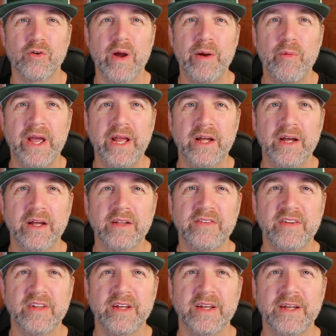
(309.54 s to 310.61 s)
way to,
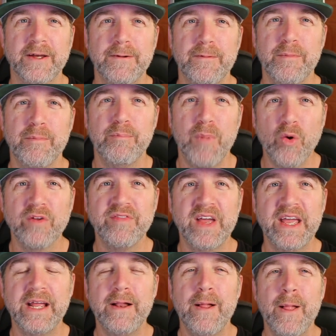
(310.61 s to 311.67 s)
to
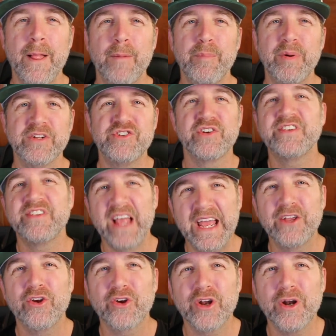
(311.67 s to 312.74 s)
motivate, but just
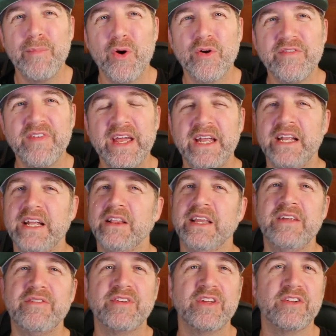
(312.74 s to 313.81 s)
saying you're going to motivate
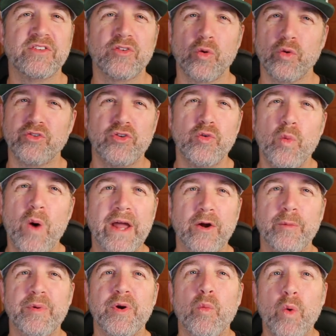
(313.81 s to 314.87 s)
leaves the door too wide
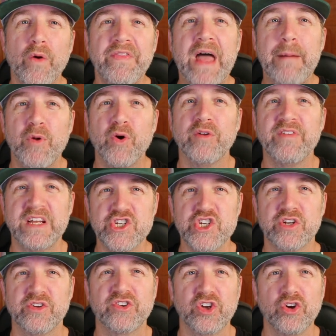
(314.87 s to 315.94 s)
open to what that
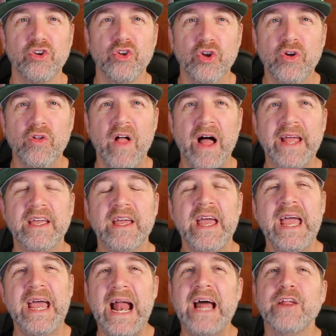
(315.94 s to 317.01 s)
motivation is going to look like.
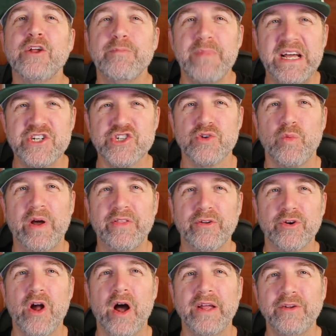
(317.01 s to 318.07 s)
And how do you measure whether
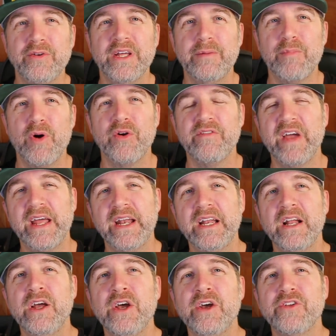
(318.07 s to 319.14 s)
or not you did motivate
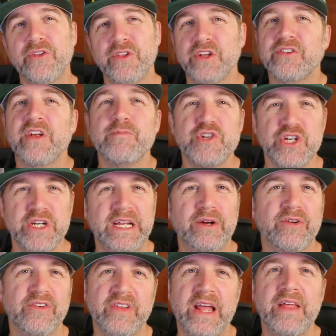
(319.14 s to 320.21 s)
it? So the assumption
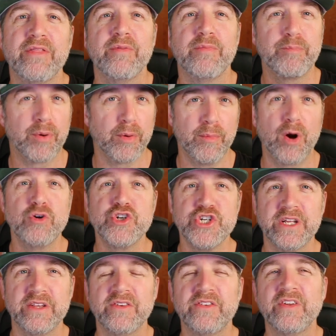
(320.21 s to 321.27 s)
here is that
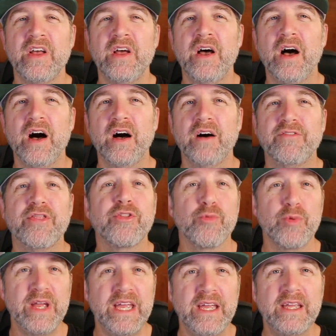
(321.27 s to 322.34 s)
promotions of
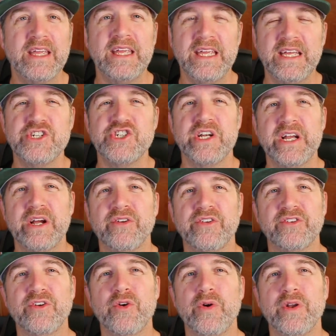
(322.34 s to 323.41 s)
three key engineers
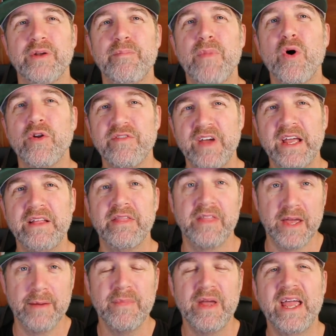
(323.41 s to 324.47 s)
is going to motivate
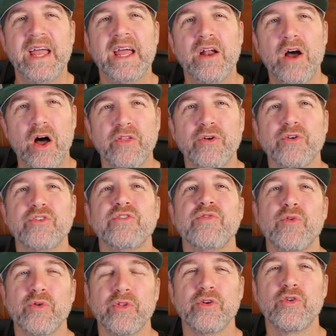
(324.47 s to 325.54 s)
them and others
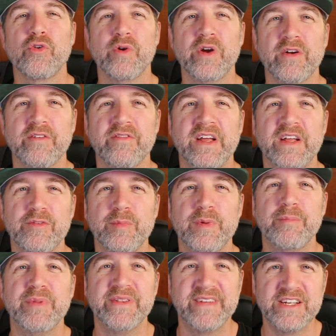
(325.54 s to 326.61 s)
for their career
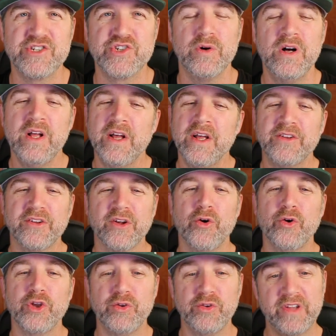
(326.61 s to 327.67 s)
advancement potential. So
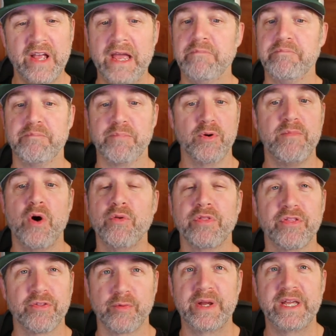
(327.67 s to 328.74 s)
you say promote
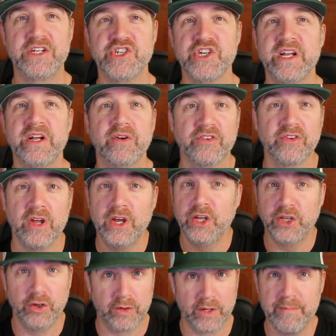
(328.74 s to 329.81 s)
three engineers.
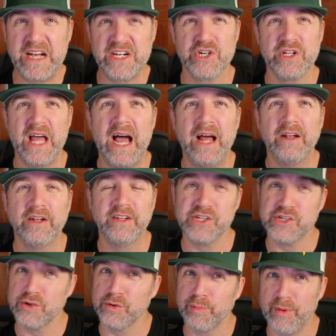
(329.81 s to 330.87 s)
You can measure that.
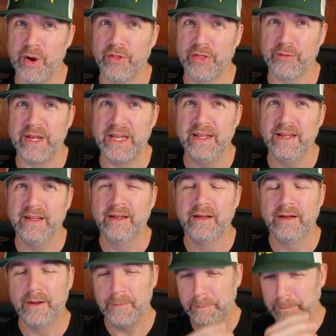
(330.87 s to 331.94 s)
Did you promote three?
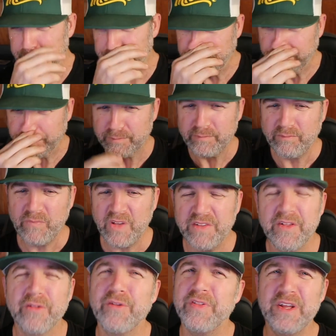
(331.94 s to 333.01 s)

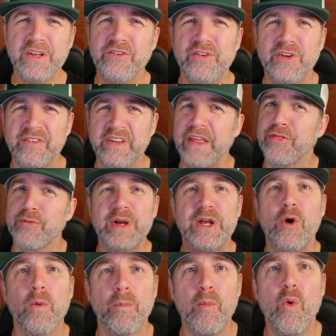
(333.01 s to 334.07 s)
The other thing is you could say three
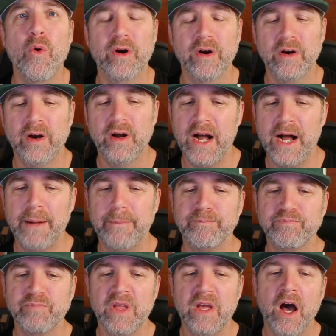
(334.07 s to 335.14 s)
or more.
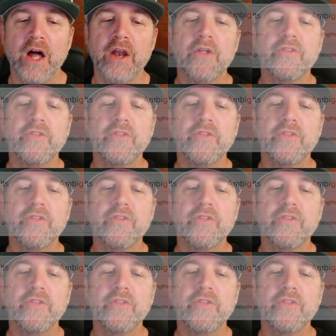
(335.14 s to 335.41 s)
Um, another